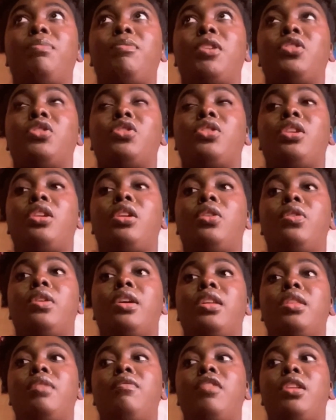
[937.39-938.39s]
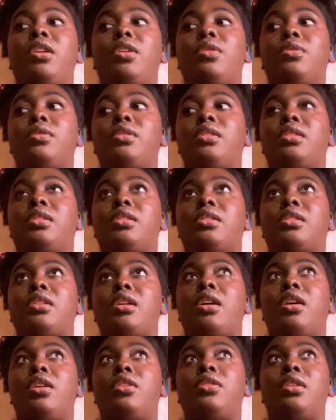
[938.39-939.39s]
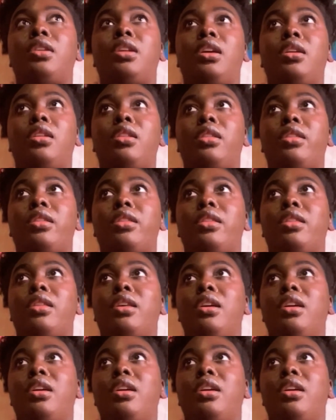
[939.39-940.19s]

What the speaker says: make sure to look at the videos underneath.